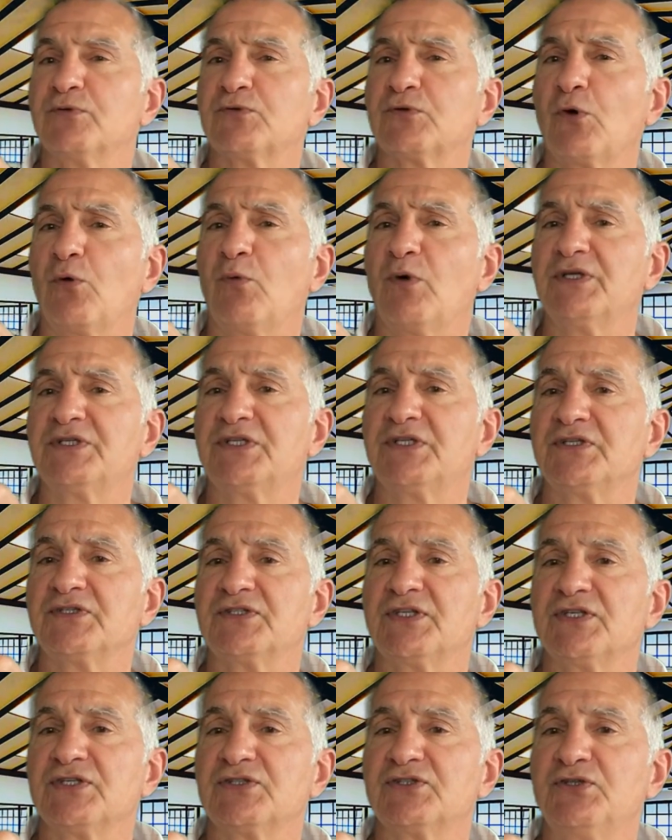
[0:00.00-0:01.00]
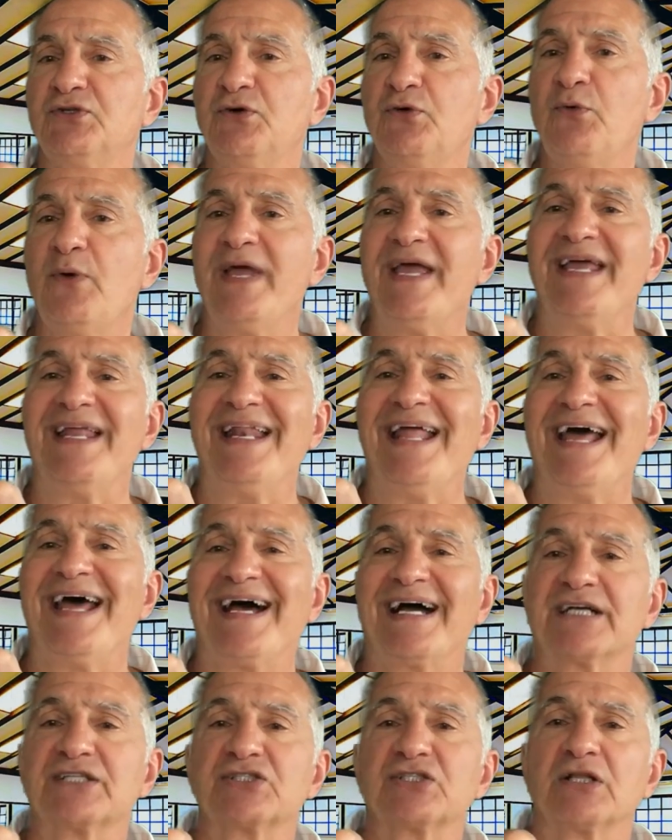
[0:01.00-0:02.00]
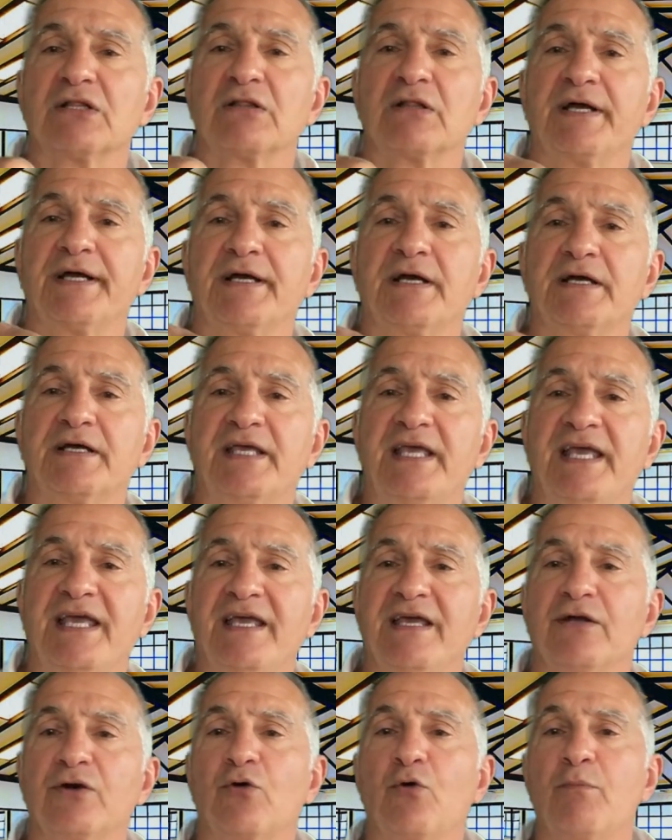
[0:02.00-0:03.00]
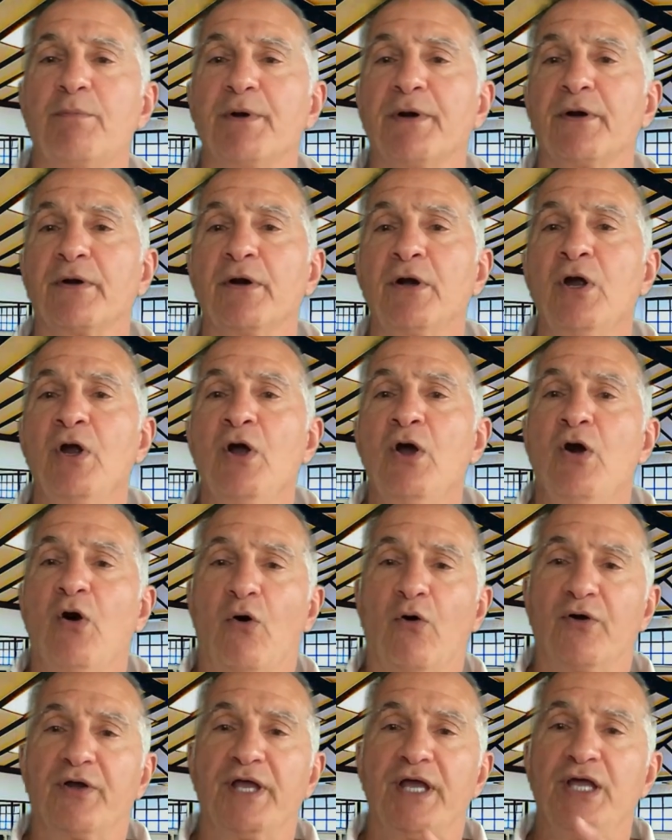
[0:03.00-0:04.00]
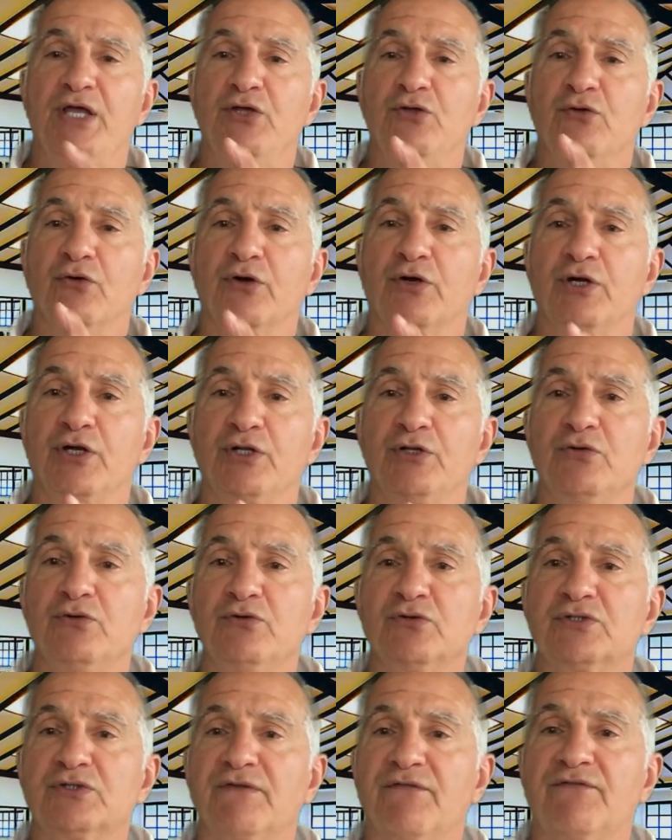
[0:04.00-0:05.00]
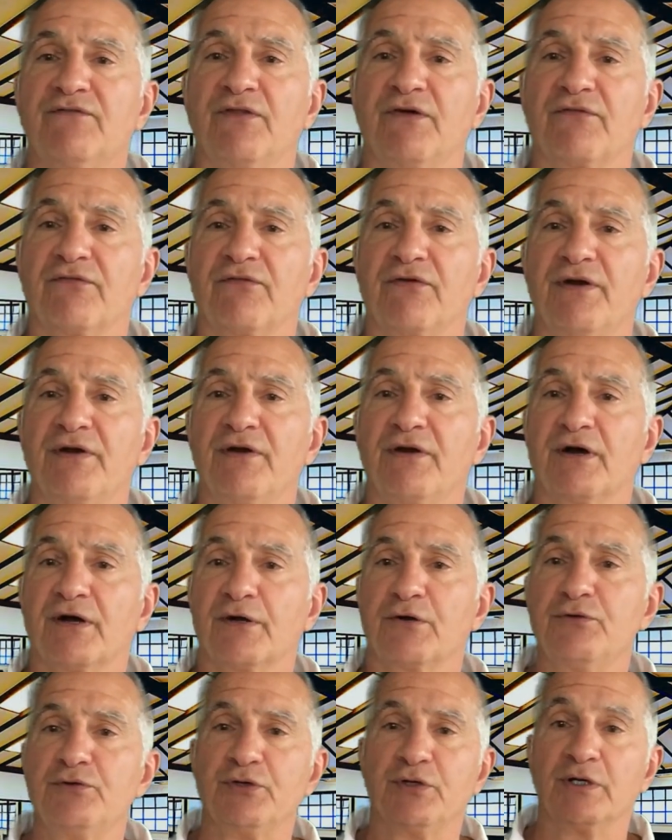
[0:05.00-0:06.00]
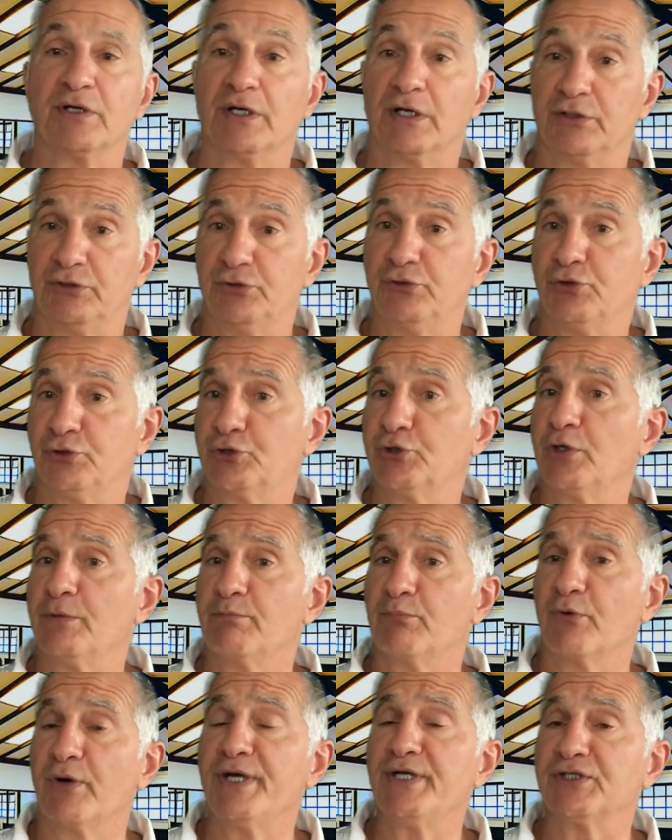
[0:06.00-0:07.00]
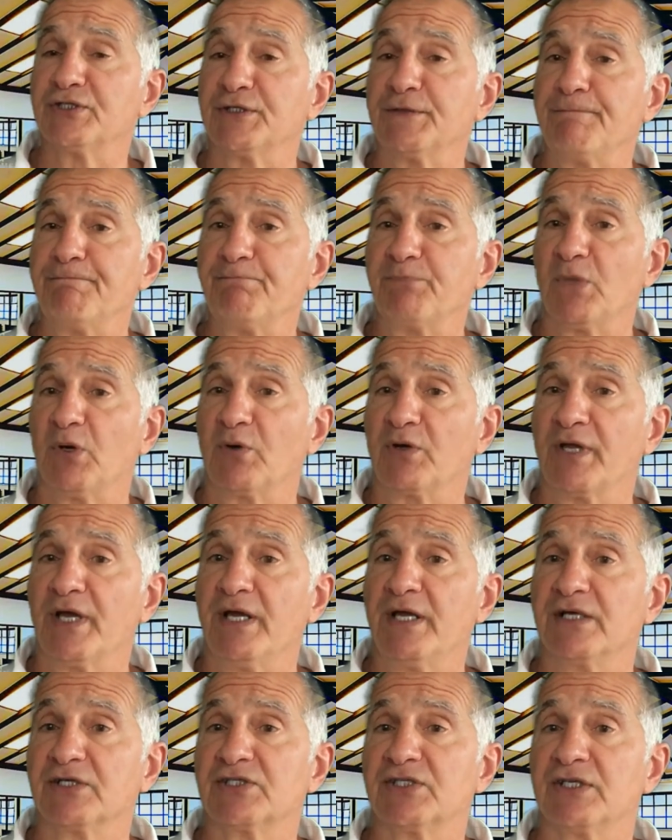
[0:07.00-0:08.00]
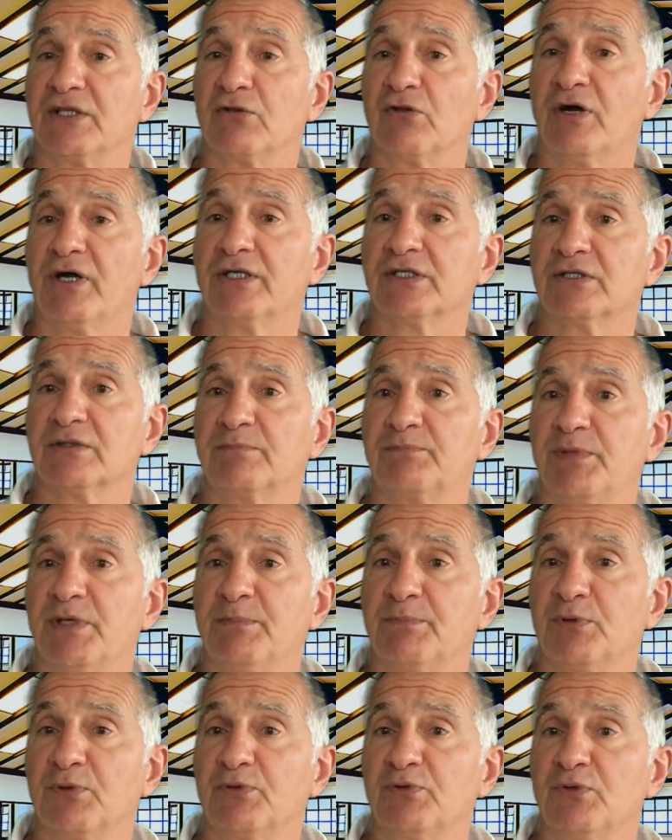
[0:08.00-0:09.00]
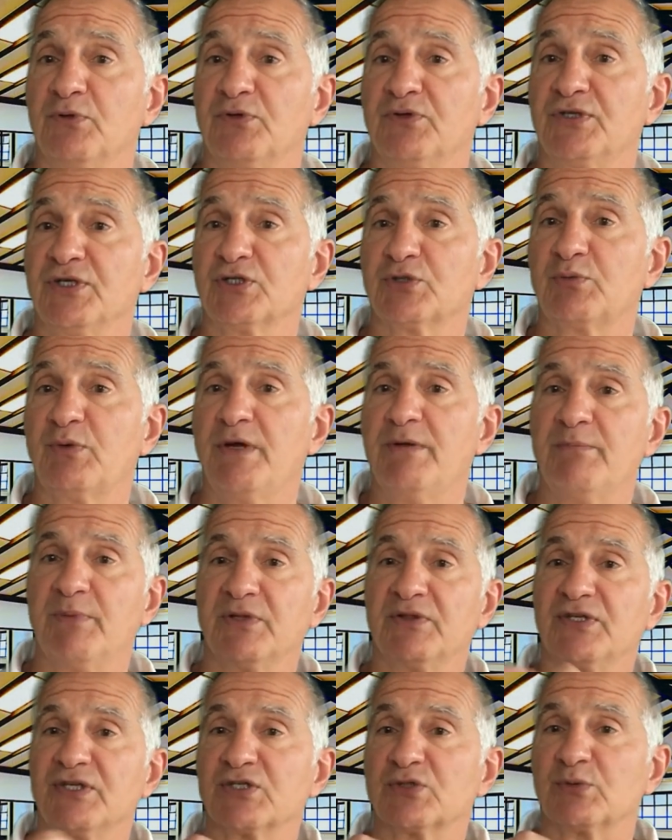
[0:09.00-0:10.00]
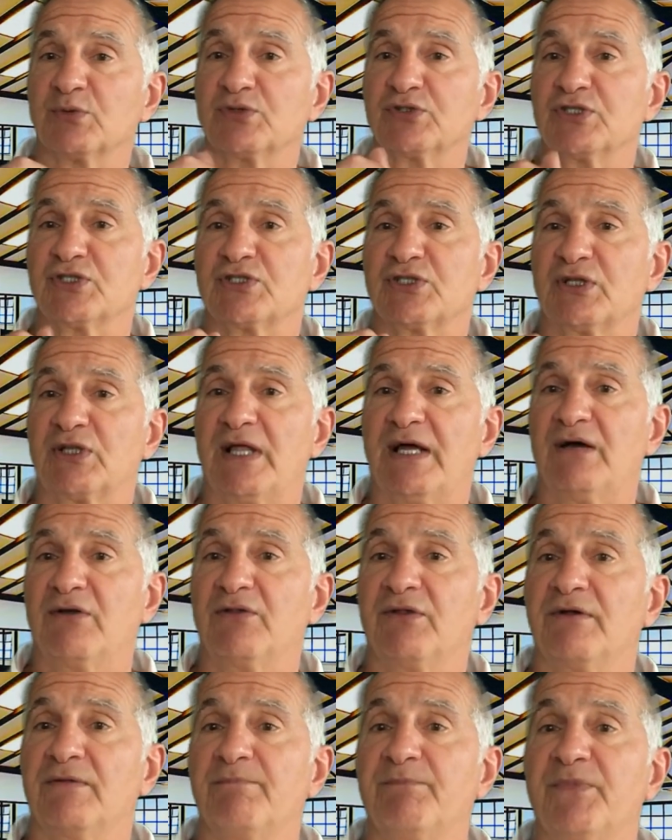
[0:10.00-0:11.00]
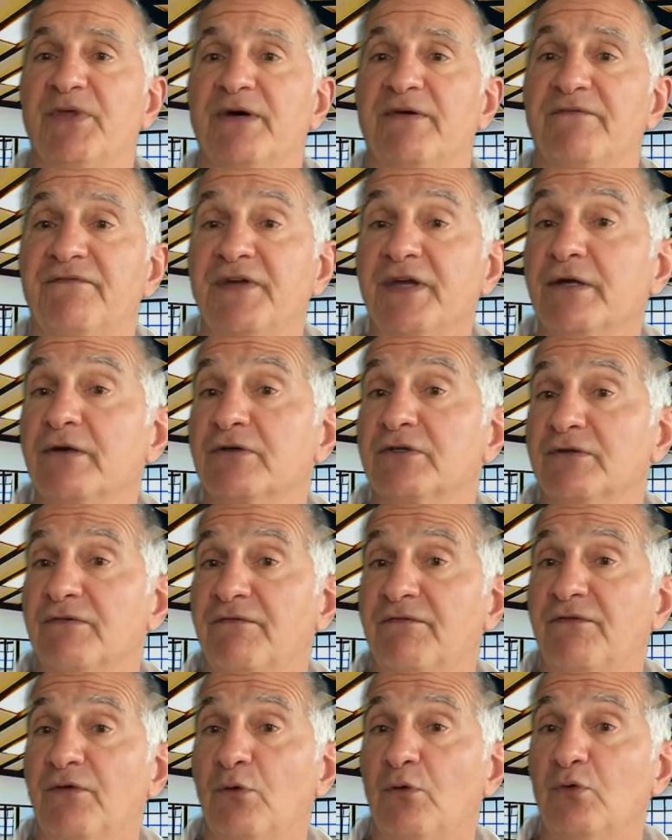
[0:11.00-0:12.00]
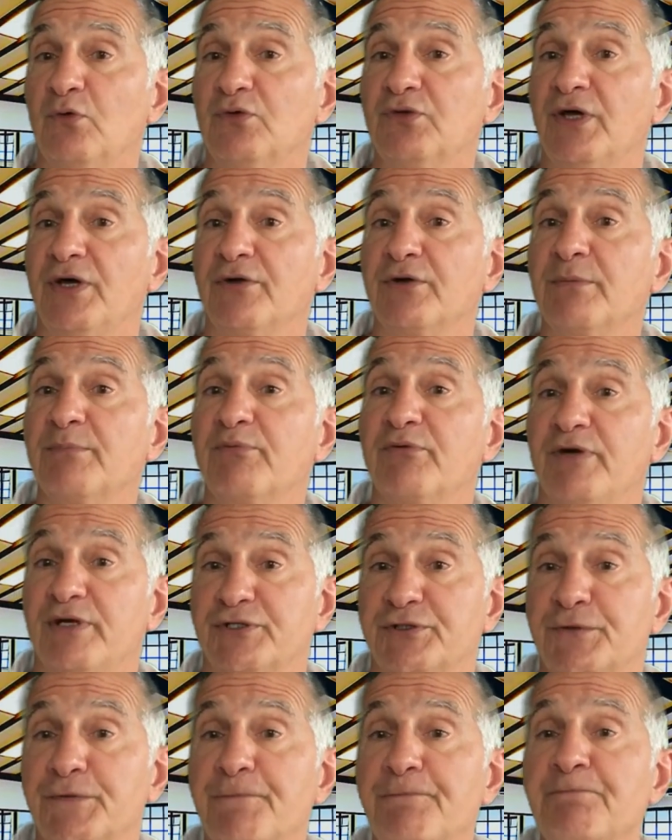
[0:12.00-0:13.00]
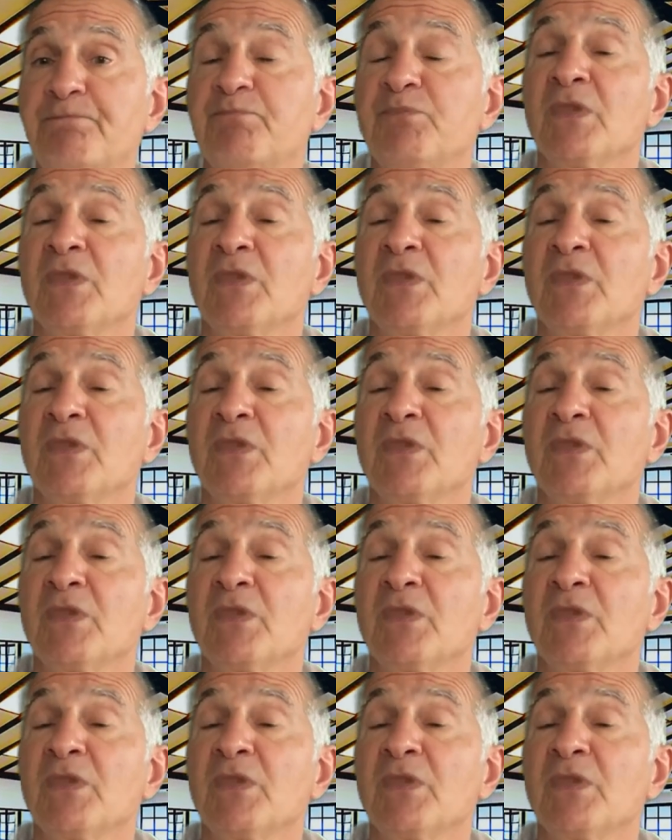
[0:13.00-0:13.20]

So what does this do? It acts like a can opener. Okay, you're going to use the, the front knuckle. You can, and you should brace it. Okay, I see a lot of people do it this way, but this will just allow the, the finger to fold under pressure.